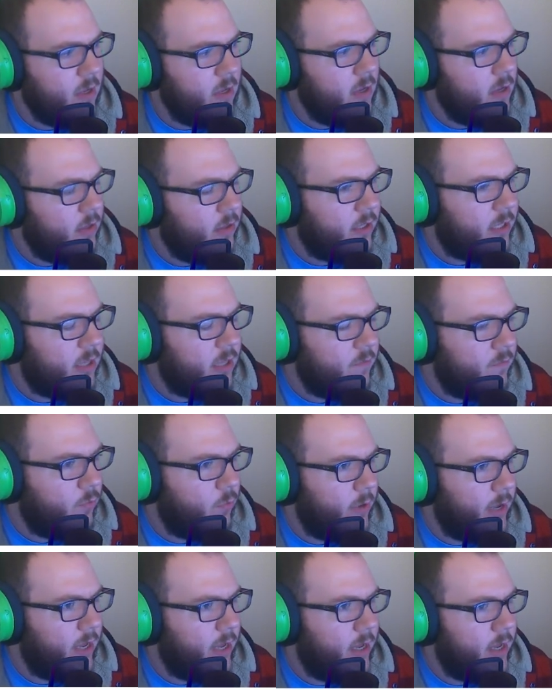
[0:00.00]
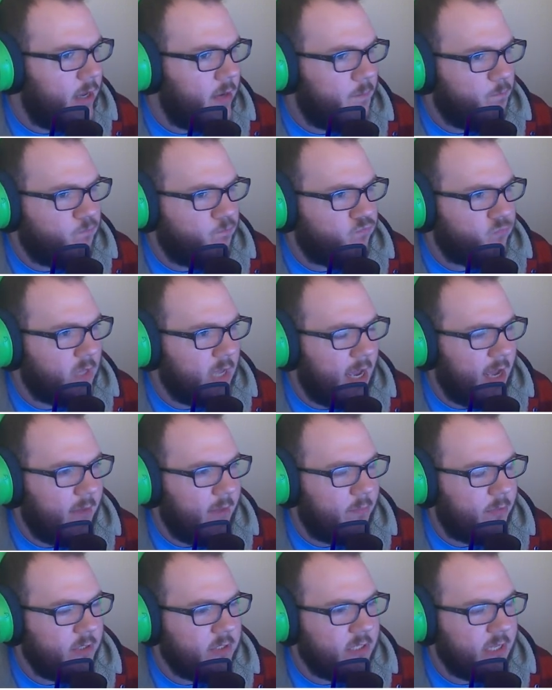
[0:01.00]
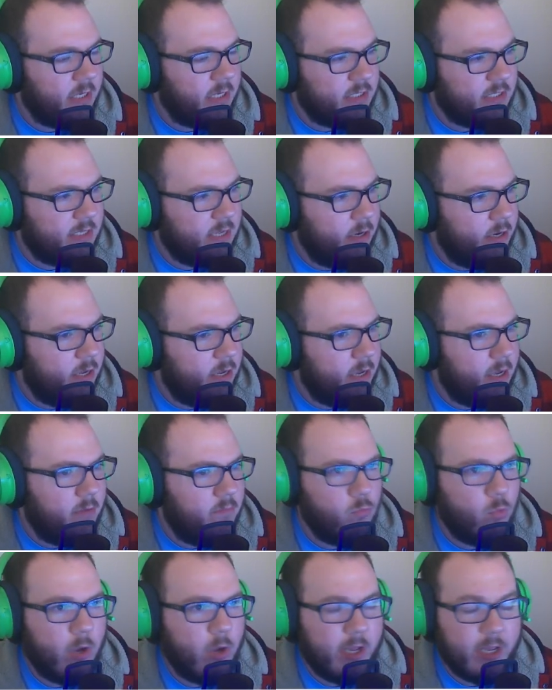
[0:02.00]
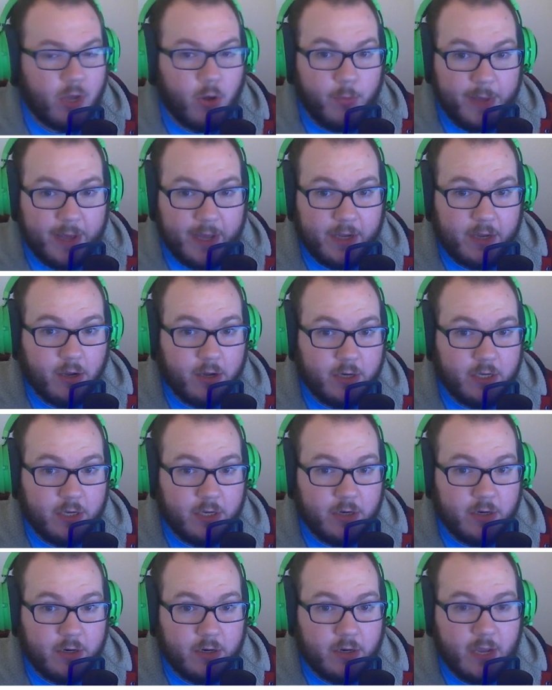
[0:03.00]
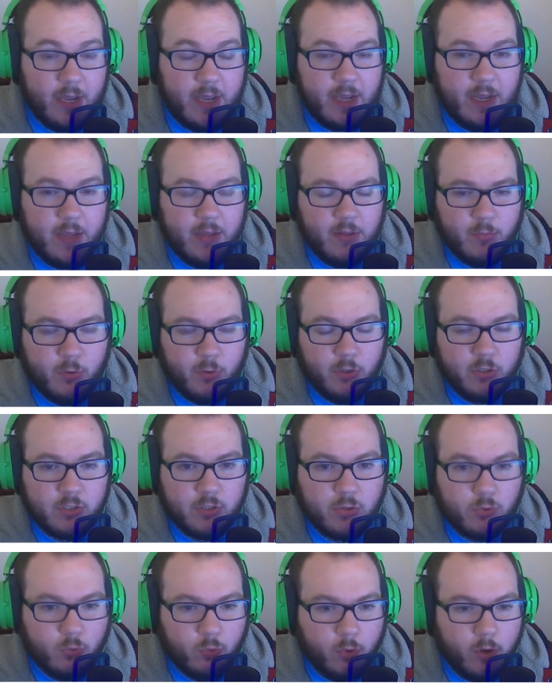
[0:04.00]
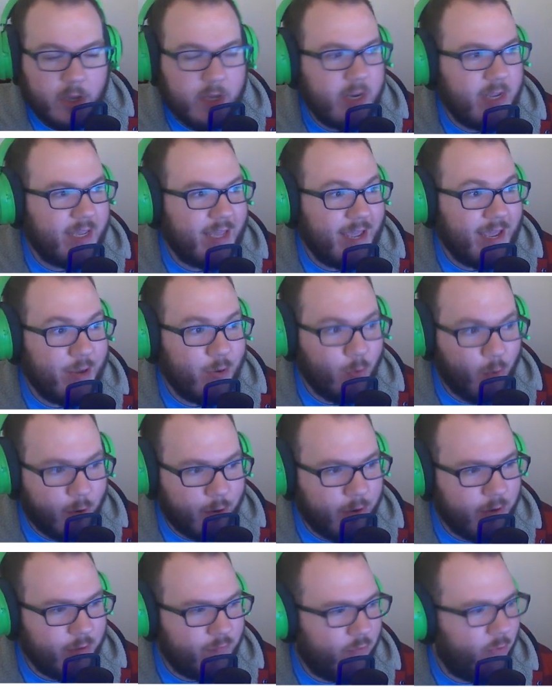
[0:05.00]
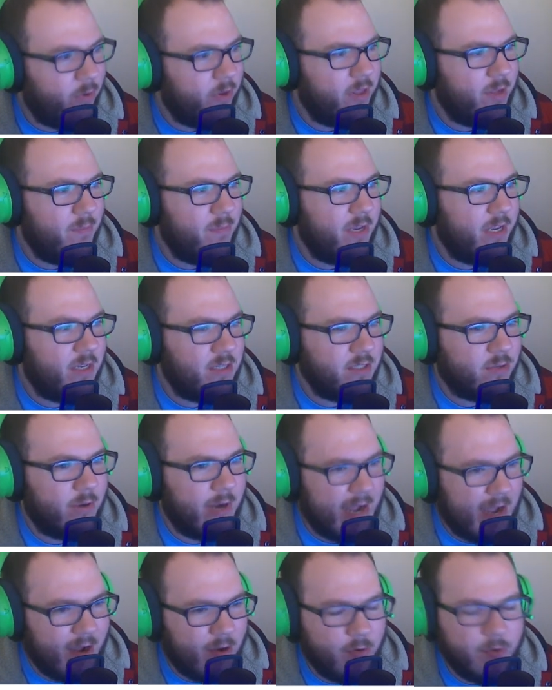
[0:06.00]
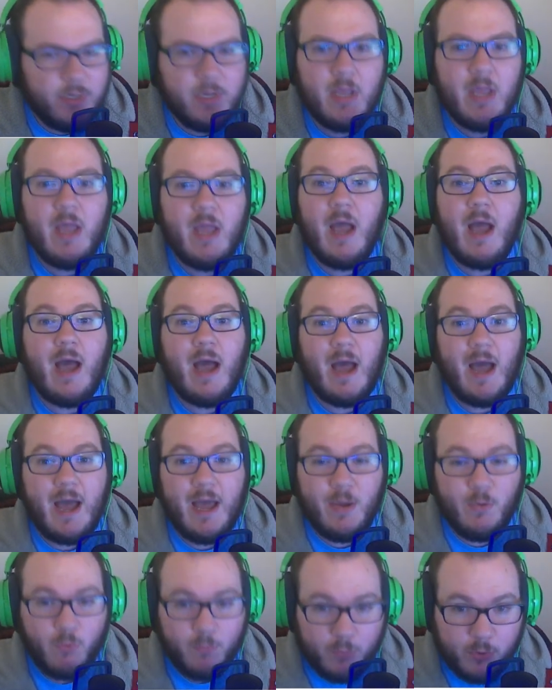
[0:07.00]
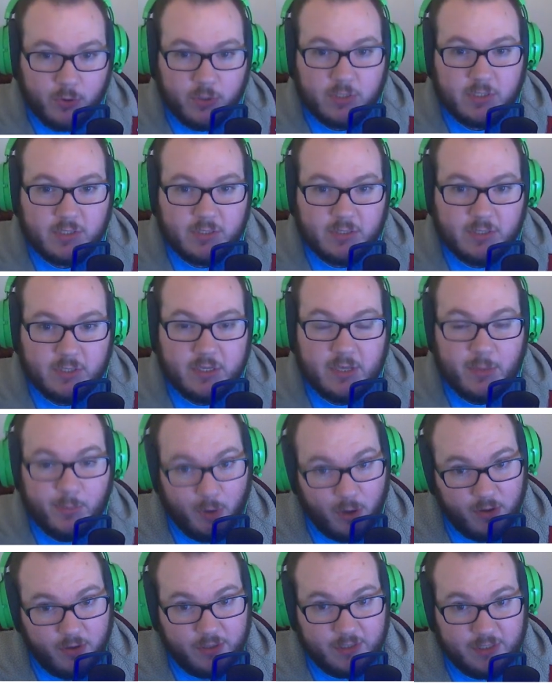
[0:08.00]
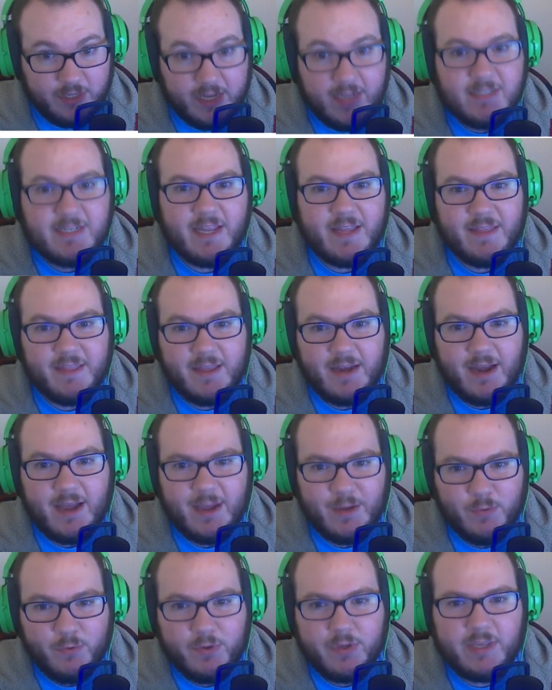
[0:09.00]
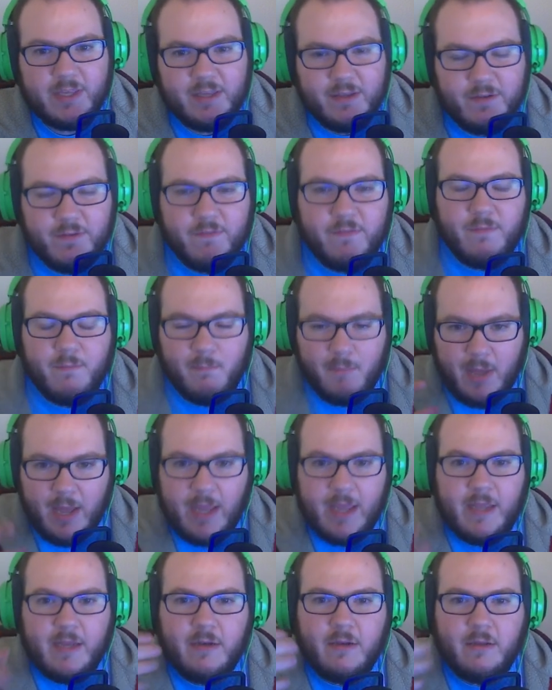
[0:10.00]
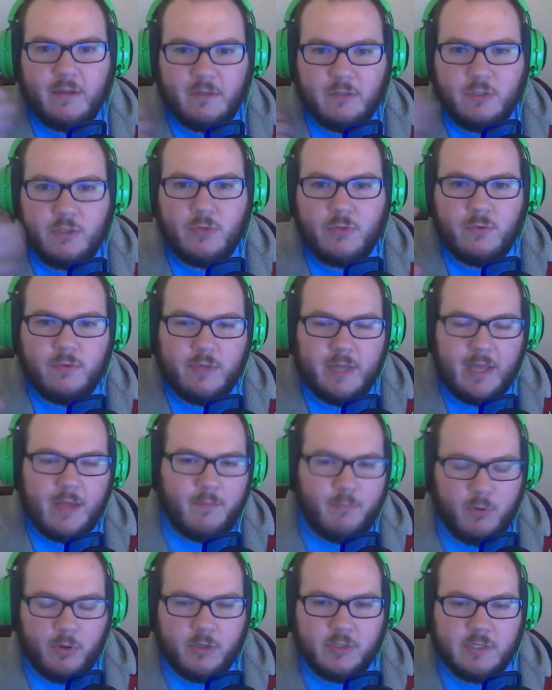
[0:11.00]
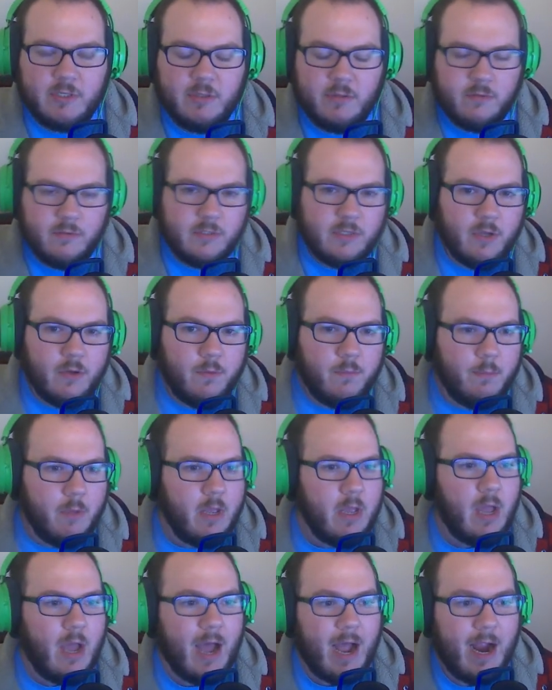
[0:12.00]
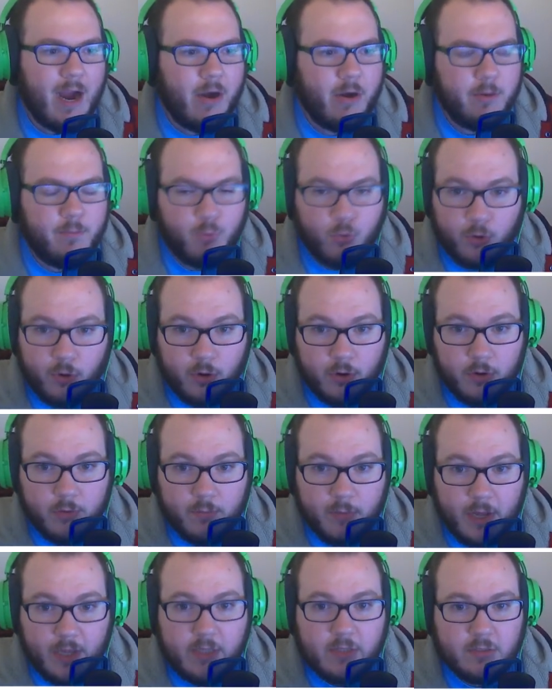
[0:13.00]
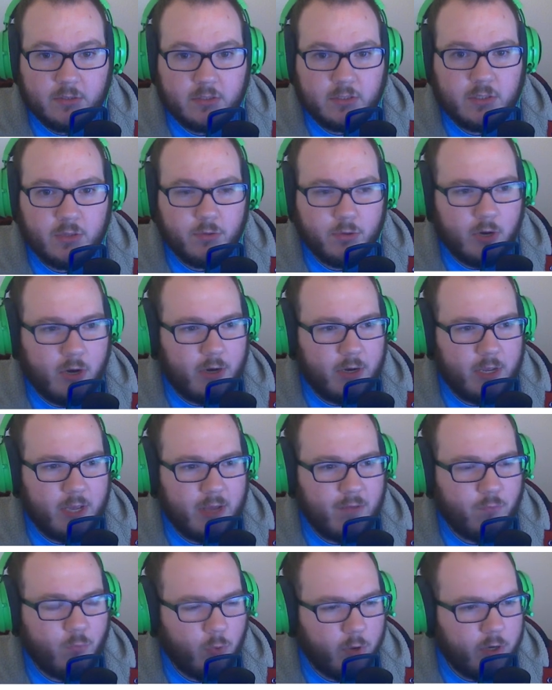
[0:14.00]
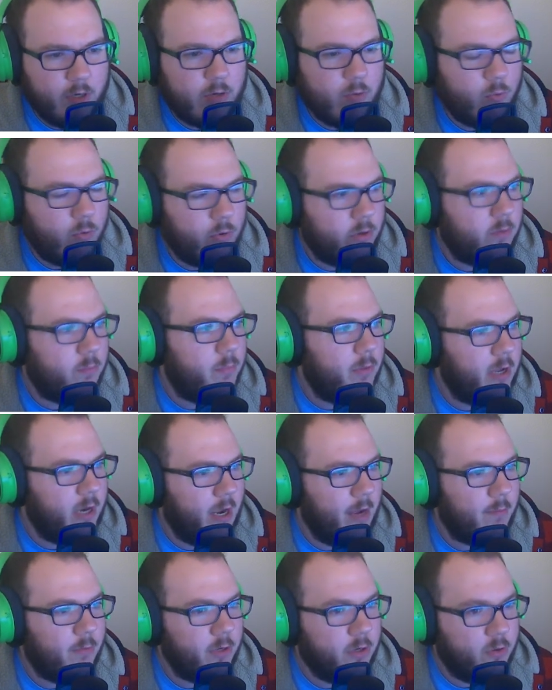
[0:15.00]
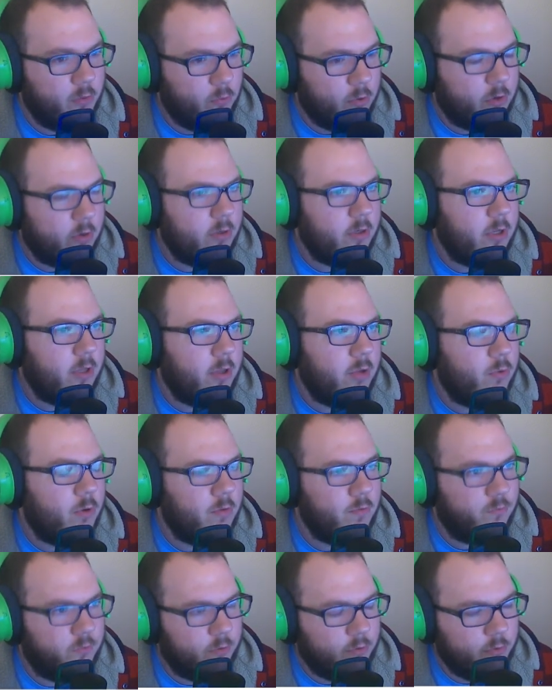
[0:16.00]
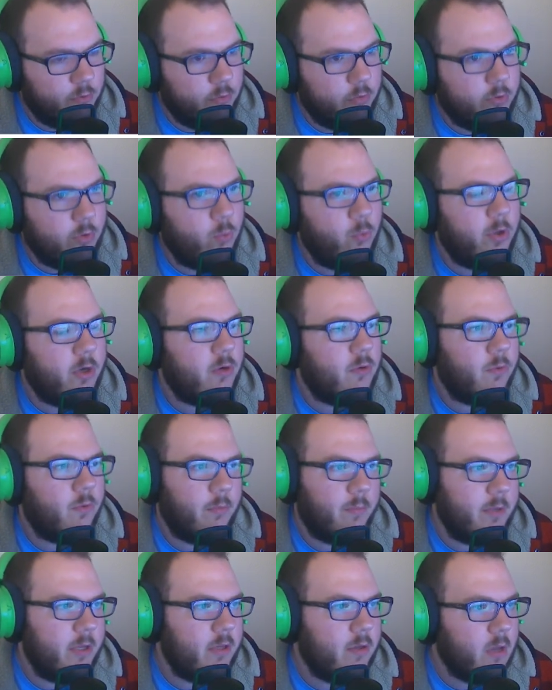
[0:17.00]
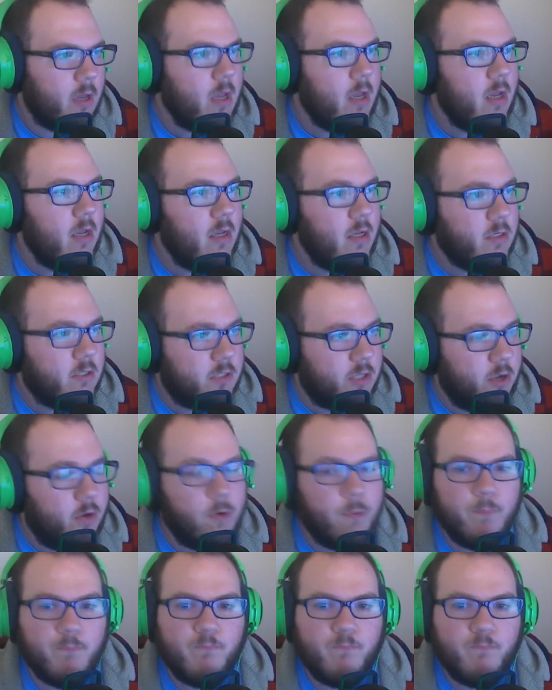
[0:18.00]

the giveaway happens next Sunday, I go back on here and the person who won, I can't order it for them because they're out. I will personally apologize, and then I will give mine to that person. So I already pre-ordered mine, so they already have one ordered, but I'm gonna order another one for who the winner will be. So